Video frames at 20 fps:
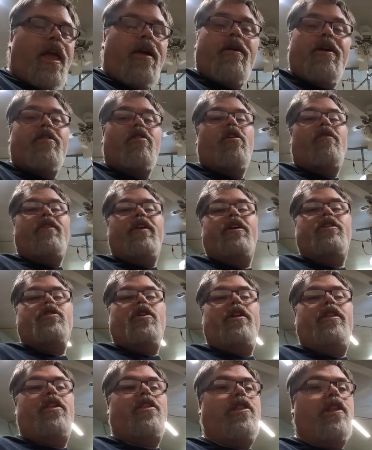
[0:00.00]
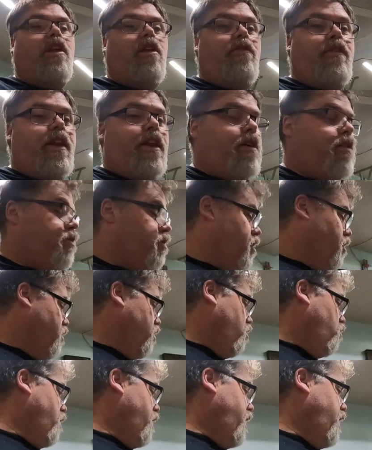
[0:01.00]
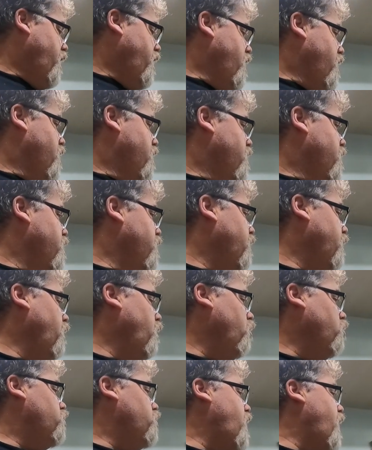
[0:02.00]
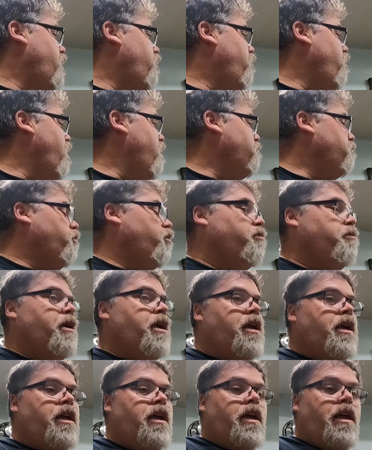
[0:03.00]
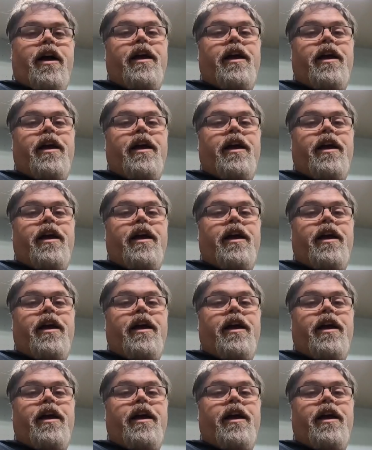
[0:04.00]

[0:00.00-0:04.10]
Anyways, hopefully you enjoyed this little video. It's just a quickie little chatter up with me.